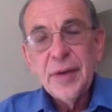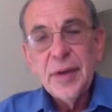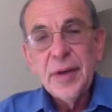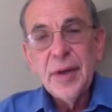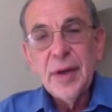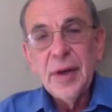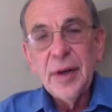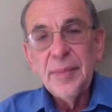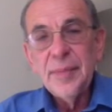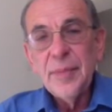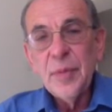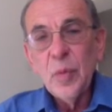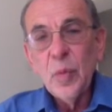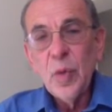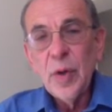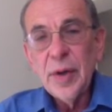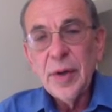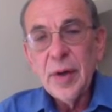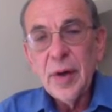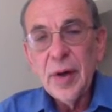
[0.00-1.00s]

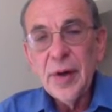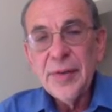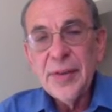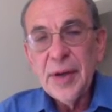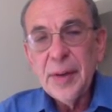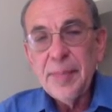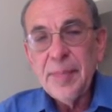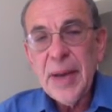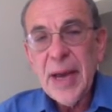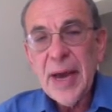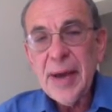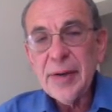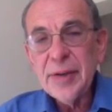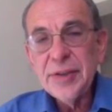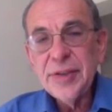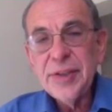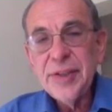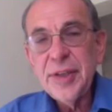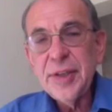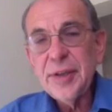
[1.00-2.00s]
what are there
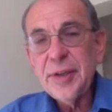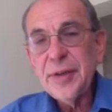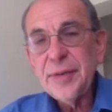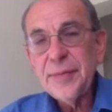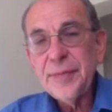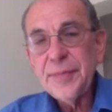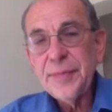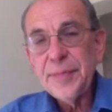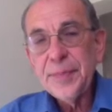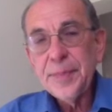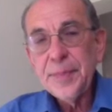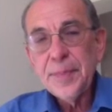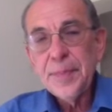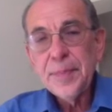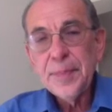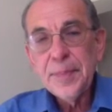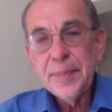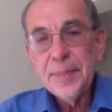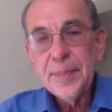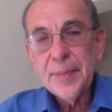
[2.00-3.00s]
patterns here?
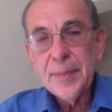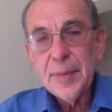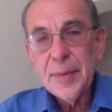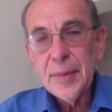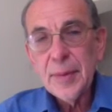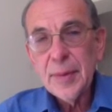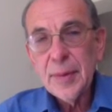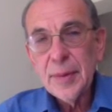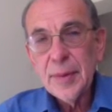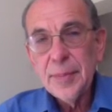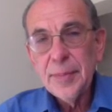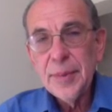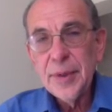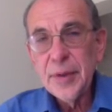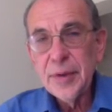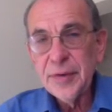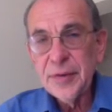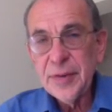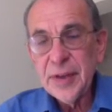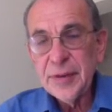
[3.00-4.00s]

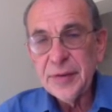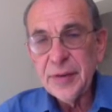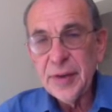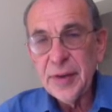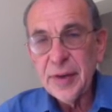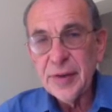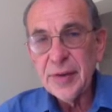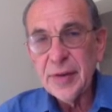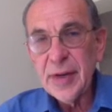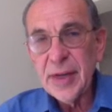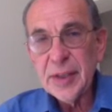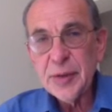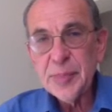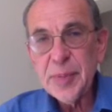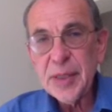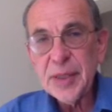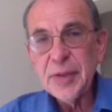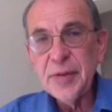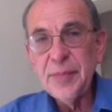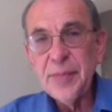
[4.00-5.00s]
Because that's another
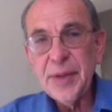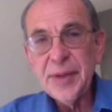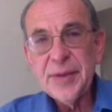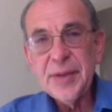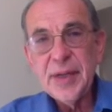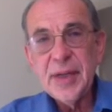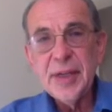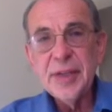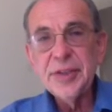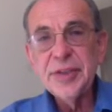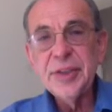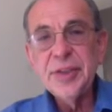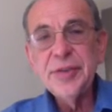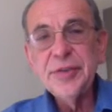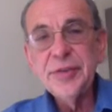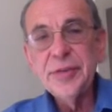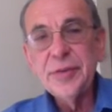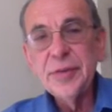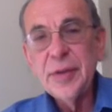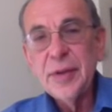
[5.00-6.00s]
aspect of methodologies,
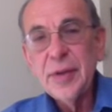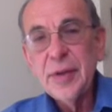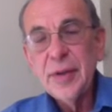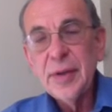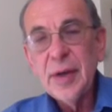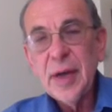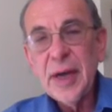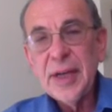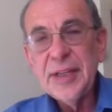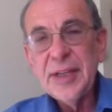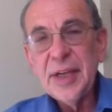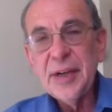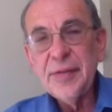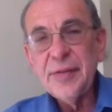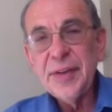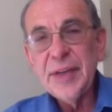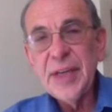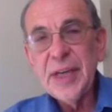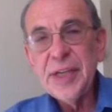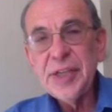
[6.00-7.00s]

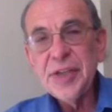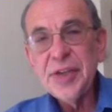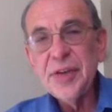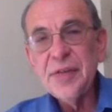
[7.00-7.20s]
identification